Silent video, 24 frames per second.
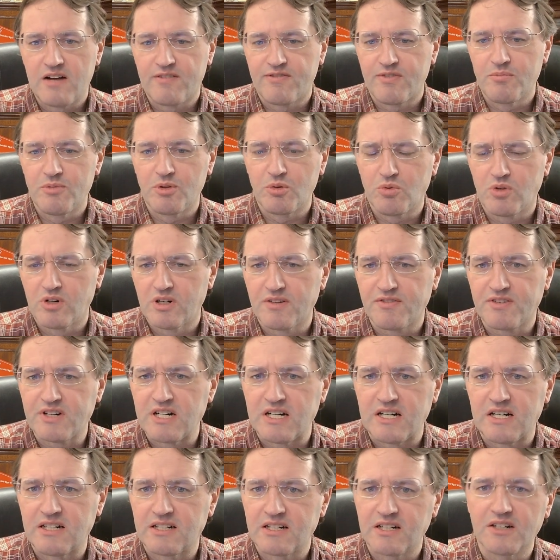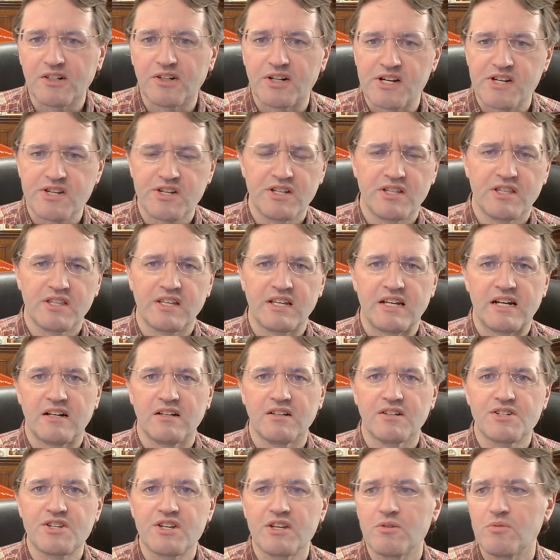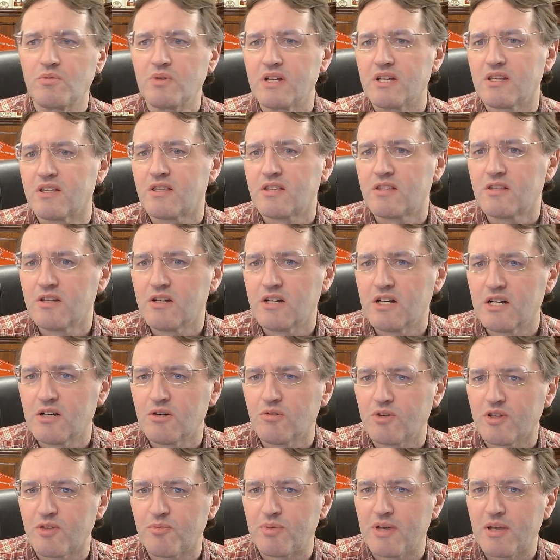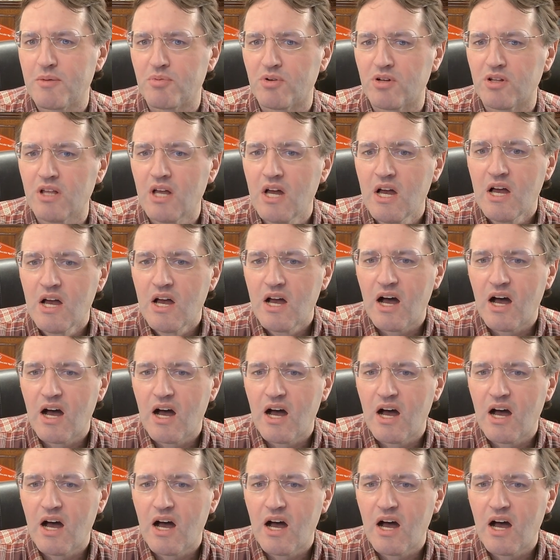from the Word of God and Christian theology with people.